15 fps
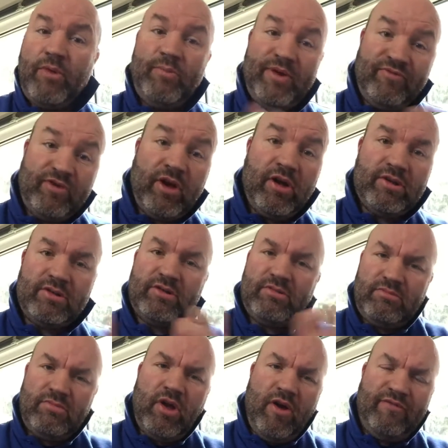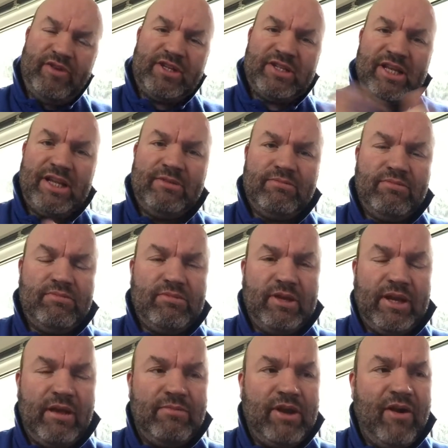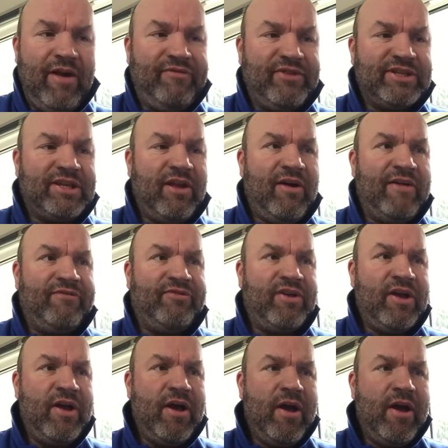And we've got, obviously, life is life.